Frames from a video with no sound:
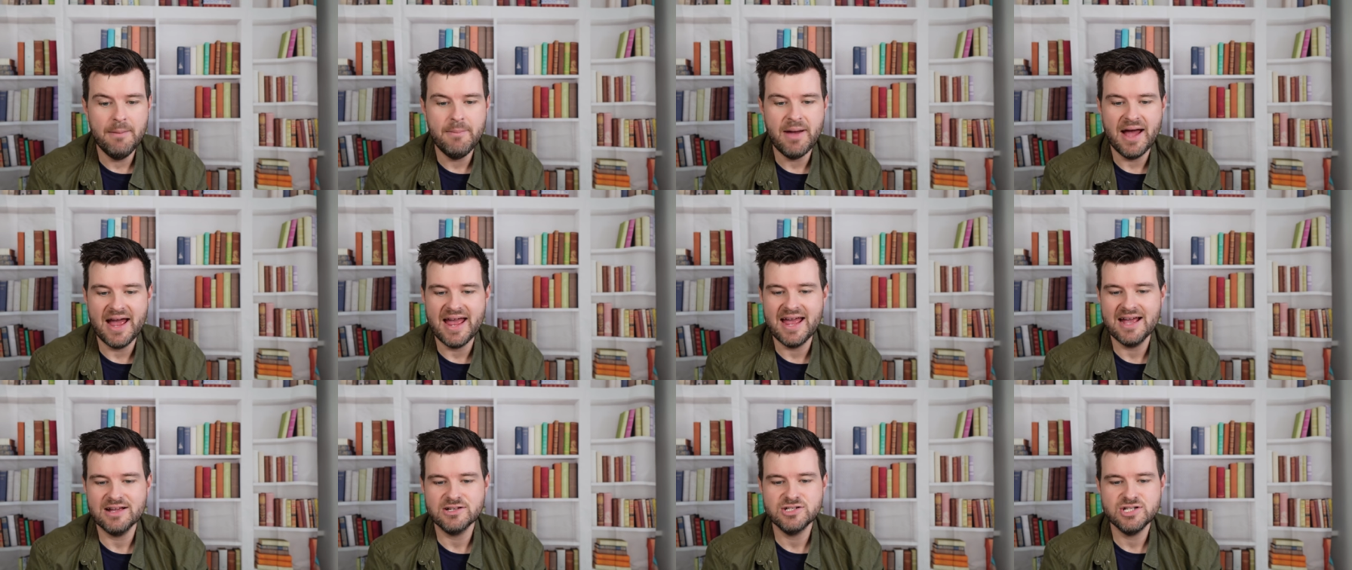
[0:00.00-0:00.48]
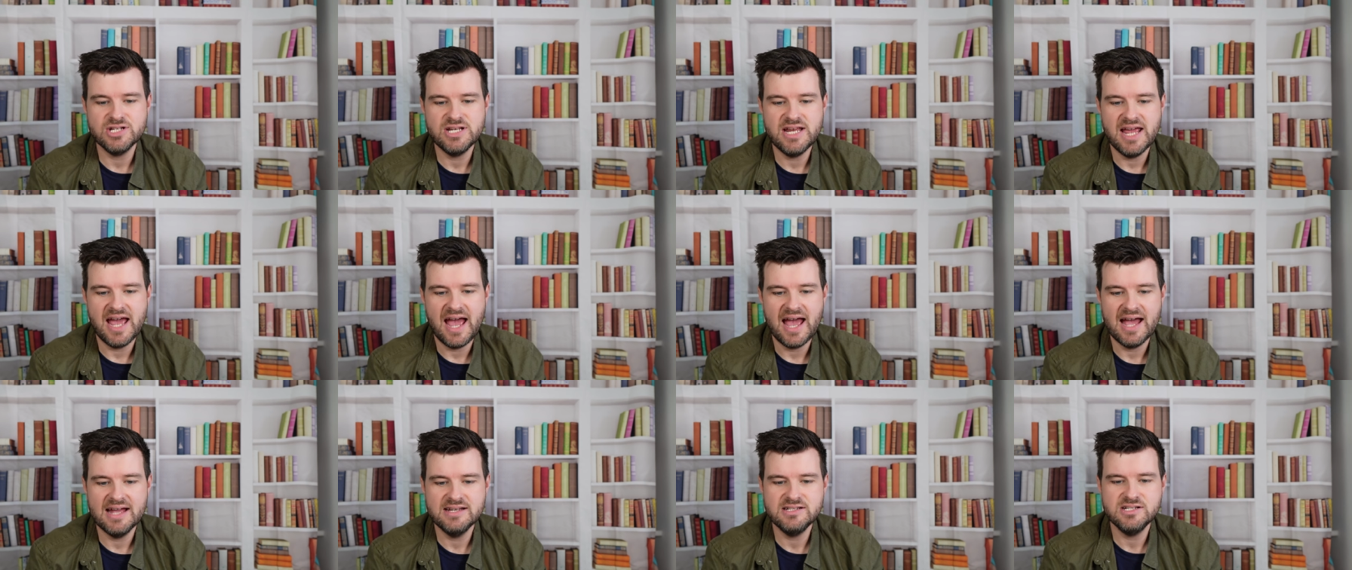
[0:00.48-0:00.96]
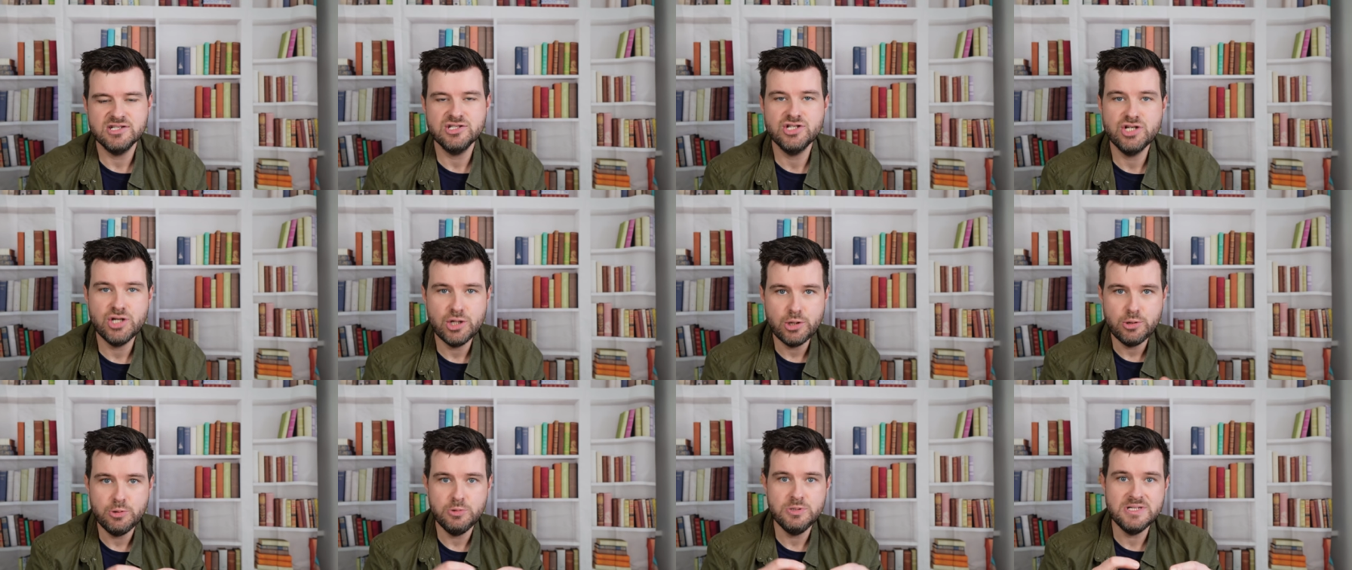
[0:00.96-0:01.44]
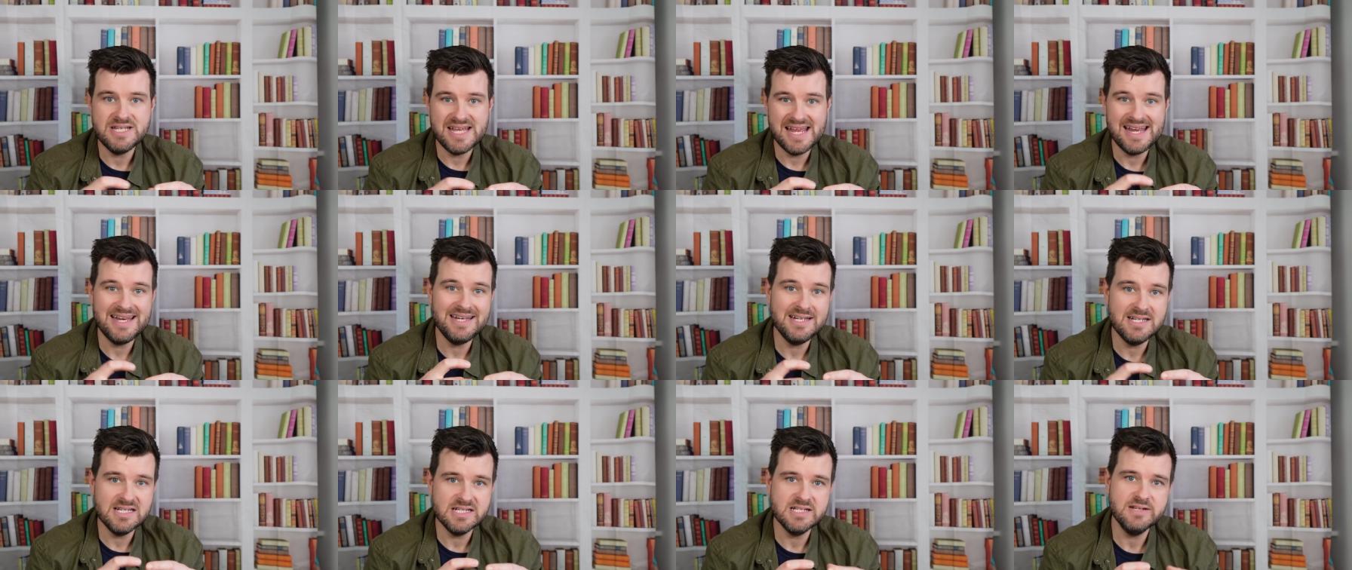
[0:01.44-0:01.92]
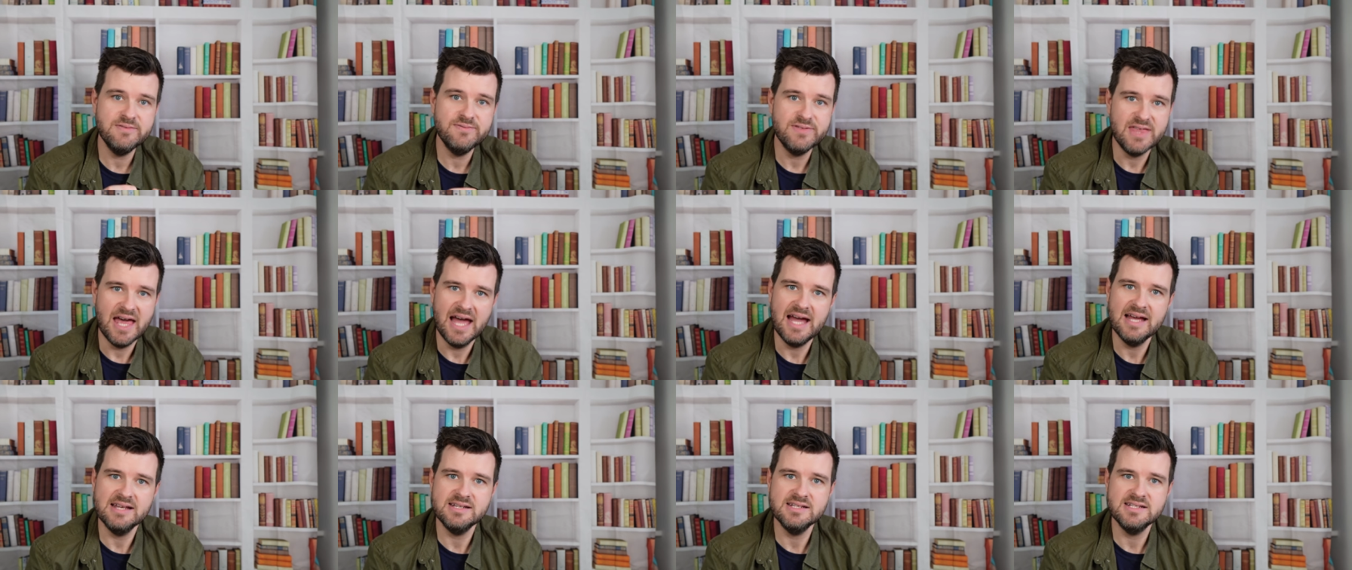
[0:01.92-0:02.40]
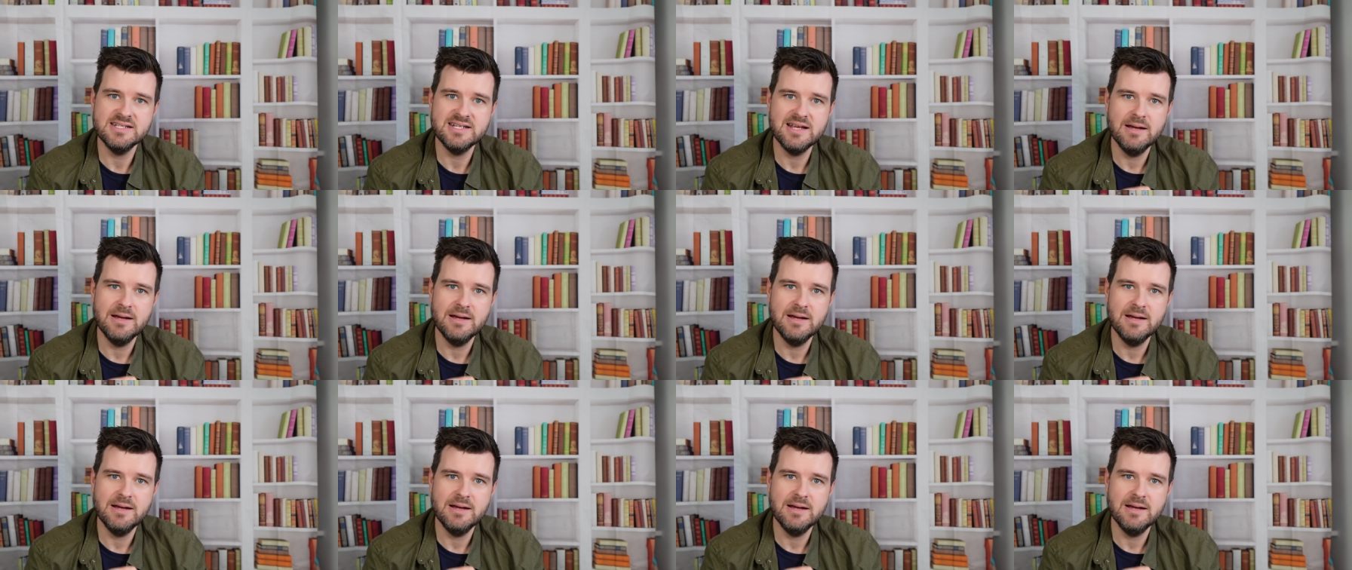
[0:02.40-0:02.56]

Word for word: I actually had 2 tins of that.